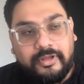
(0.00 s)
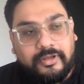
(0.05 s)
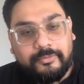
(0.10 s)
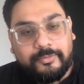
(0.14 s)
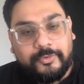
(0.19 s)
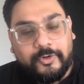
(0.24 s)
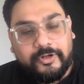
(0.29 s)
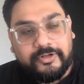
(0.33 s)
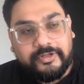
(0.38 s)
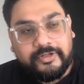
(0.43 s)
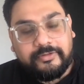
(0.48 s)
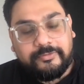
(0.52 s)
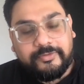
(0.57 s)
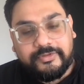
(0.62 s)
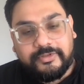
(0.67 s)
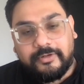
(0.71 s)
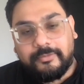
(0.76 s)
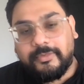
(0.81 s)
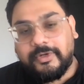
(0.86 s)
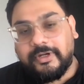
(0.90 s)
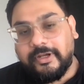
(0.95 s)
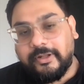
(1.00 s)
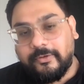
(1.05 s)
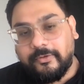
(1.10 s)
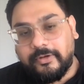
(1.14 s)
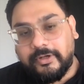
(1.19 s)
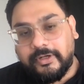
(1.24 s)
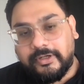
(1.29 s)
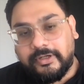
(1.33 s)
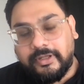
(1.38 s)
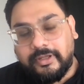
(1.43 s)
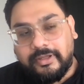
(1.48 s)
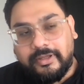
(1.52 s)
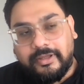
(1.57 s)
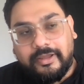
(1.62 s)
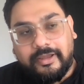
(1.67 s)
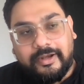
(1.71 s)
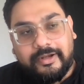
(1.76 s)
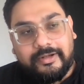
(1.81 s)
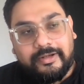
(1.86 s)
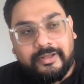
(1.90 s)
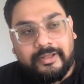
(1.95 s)
projects which are building on it.
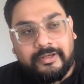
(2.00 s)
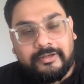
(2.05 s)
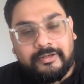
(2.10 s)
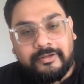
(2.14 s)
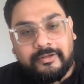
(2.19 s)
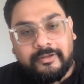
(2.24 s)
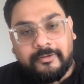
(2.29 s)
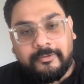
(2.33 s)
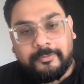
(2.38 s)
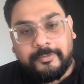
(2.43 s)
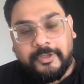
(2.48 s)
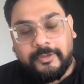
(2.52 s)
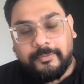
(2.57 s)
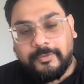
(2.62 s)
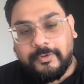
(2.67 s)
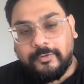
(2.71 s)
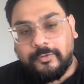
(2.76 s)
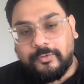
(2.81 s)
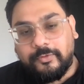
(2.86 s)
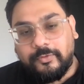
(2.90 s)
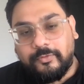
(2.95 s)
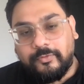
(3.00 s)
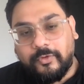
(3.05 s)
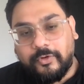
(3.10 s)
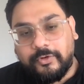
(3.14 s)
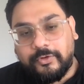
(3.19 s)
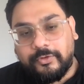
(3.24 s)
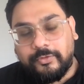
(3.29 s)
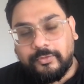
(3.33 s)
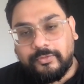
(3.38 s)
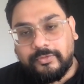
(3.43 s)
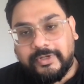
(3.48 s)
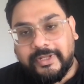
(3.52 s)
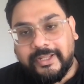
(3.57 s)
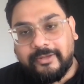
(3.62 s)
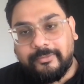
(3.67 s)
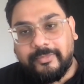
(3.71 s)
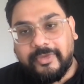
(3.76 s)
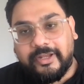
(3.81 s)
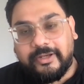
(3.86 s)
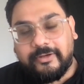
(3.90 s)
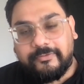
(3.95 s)
And then the people who want to
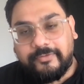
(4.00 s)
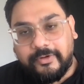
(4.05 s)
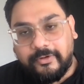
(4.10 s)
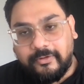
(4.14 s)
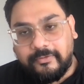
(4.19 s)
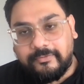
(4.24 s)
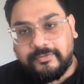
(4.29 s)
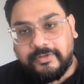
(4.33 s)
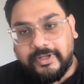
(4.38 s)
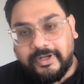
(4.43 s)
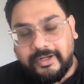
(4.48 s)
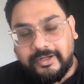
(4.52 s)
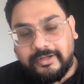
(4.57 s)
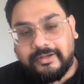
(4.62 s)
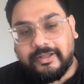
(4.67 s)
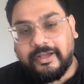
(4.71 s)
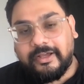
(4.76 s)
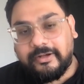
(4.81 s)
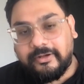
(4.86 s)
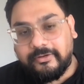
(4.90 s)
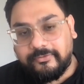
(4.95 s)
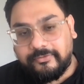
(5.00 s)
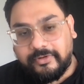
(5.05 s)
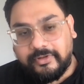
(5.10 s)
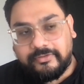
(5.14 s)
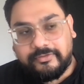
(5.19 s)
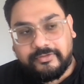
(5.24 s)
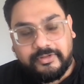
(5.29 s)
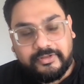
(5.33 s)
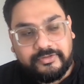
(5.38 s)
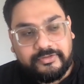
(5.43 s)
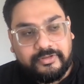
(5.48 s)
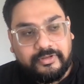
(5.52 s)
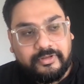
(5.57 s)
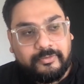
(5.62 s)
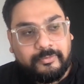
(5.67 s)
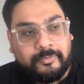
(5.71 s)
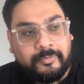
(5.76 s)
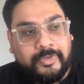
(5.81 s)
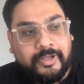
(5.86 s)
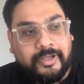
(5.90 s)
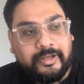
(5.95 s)
take benefit of the entire infrastructure
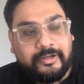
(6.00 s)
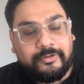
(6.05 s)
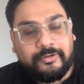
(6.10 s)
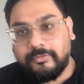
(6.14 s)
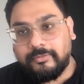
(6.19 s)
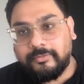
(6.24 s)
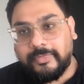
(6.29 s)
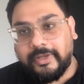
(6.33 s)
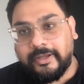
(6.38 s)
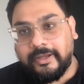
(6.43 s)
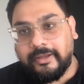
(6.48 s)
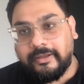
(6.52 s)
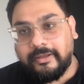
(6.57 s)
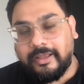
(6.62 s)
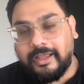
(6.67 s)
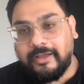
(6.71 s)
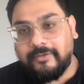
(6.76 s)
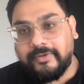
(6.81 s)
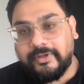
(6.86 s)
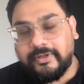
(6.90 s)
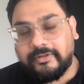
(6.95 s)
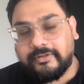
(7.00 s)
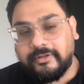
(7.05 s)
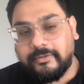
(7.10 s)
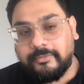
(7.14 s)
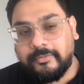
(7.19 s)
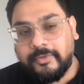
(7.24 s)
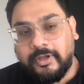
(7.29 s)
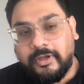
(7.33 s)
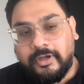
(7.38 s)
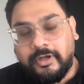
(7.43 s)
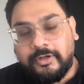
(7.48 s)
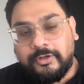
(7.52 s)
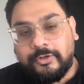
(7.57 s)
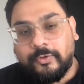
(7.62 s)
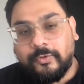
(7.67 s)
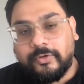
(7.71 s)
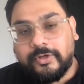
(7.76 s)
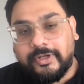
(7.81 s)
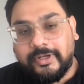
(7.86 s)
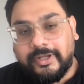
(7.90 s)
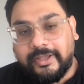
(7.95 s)
by having some
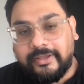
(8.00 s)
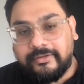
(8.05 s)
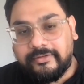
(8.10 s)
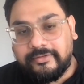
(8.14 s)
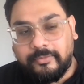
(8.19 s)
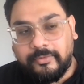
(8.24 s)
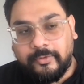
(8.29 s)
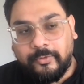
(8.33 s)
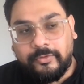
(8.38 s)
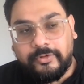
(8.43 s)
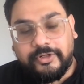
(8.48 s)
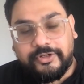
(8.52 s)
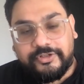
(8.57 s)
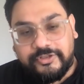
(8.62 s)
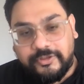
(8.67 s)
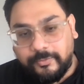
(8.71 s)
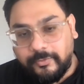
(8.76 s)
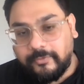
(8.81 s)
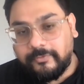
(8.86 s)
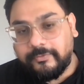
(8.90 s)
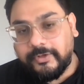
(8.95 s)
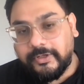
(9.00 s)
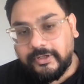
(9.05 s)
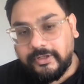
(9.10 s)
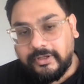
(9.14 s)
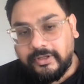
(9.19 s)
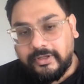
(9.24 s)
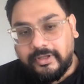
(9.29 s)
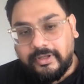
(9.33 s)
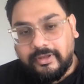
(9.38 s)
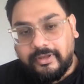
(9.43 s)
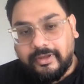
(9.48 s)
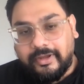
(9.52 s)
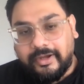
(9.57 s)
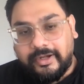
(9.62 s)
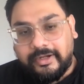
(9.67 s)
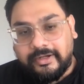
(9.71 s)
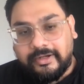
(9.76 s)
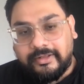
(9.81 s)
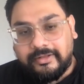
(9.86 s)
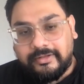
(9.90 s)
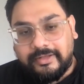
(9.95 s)
tokenized ownership of it.
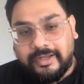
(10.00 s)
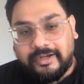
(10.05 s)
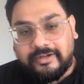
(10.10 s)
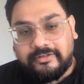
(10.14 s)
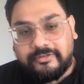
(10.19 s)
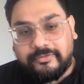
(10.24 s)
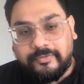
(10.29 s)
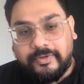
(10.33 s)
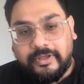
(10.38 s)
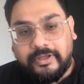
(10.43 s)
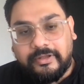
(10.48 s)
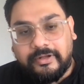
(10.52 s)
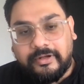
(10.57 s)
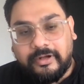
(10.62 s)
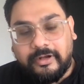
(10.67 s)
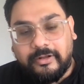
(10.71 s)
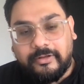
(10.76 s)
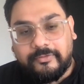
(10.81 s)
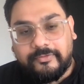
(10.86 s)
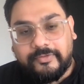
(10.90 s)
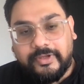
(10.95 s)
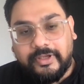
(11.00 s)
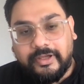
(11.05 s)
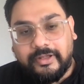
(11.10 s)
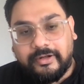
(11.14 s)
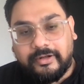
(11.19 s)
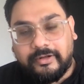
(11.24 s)
And that's where we are